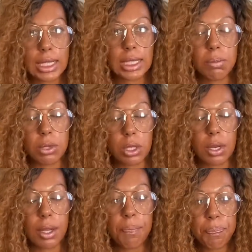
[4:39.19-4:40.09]
I'm sorry.
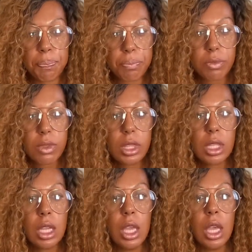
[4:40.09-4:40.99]

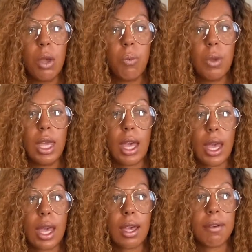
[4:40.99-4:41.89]
We
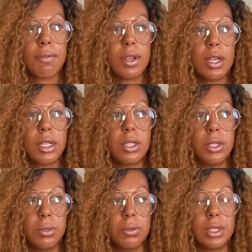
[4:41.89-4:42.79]
have
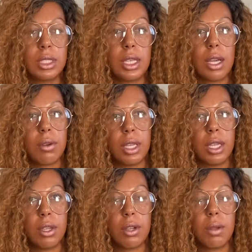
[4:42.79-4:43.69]
adults out
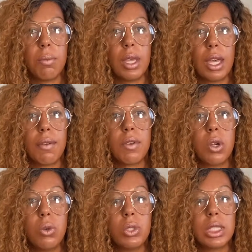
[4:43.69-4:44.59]
here and we have
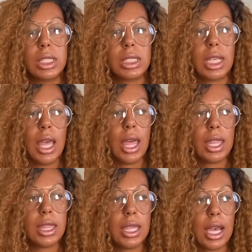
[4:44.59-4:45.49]
coaches
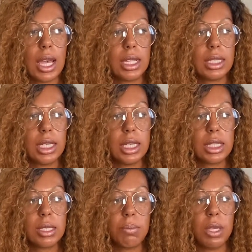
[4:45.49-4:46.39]
that tend to
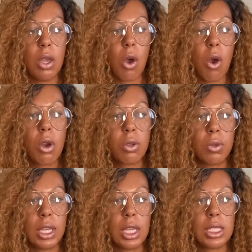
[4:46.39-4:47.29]
be hard on
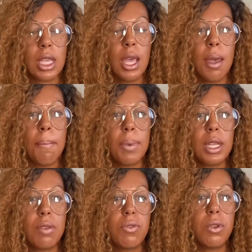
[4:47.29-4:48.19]
kids. But
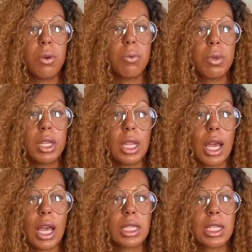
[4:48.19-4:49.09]
if you don't
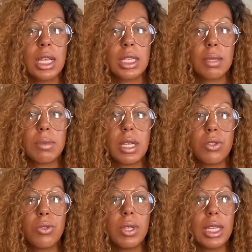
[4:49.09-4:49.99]
realize, sometimes you
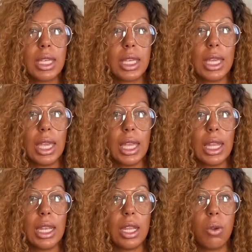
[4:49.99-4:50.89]
get a kid and
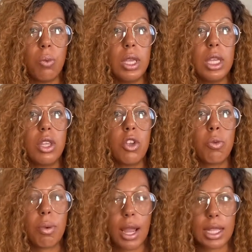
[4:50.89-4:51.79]
they're weak in your
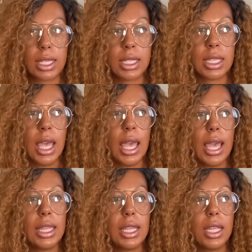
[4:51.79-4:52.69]
practice. practice and
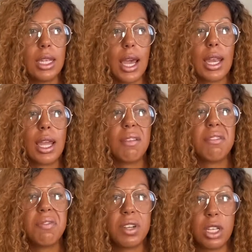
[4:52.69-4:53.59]
they not having
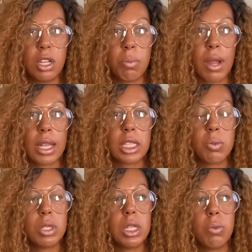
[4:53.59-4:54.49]
fun in your practice, but
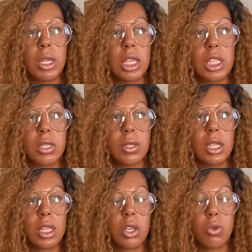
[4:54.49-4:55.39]
then when they get to another
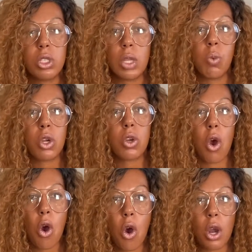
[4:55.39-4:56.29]
coach, they work
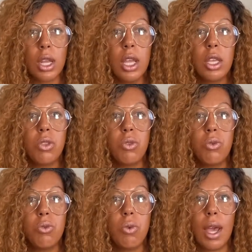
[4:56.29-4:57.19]
hard. You
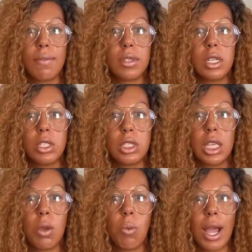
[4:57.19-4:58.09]
have to understand,
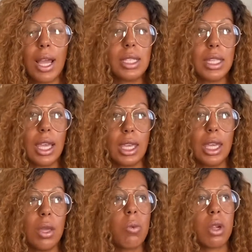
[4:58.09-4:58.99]
why is that kid
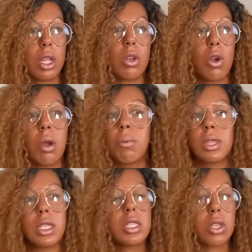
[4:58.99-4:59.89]
working hard with
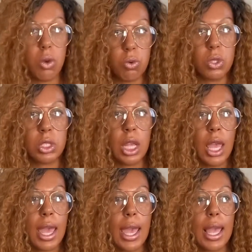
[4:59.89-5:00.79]
this coach
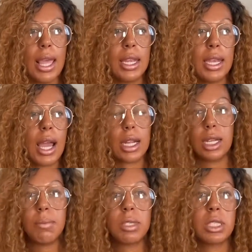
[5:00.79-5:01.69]
and not
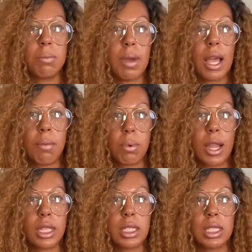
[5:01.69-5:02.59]
coming to my
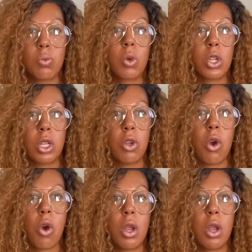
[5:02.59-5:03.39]
practice working hard?